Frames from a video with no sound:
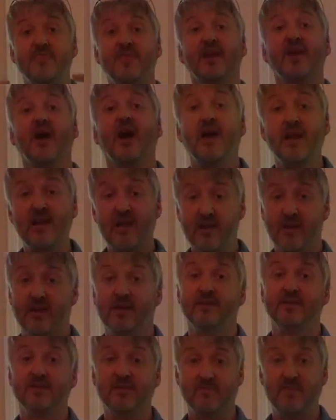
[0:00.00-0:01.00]
that I
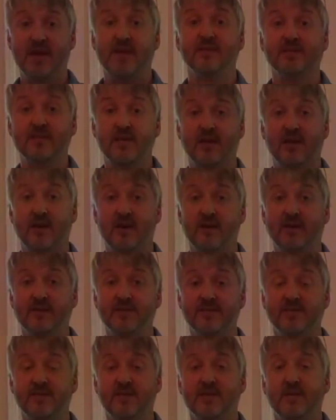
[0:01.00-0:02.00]
learn to
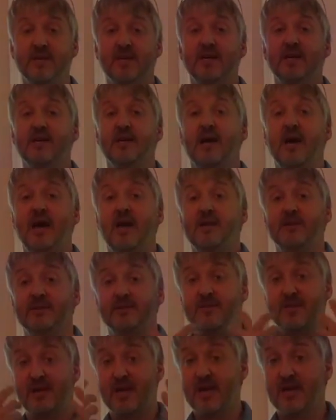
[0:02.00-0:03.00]
mentalise. and
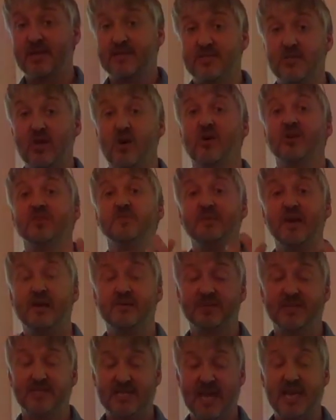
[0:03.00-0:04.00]
that I start to be
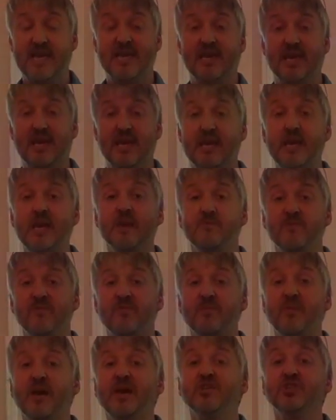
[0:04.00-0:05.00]
able to take in
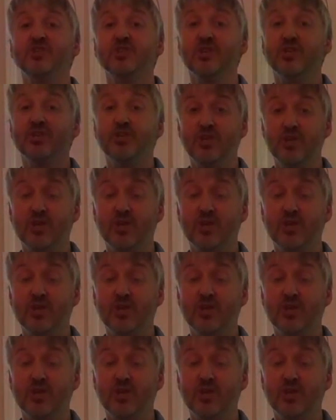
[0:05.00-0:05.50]
information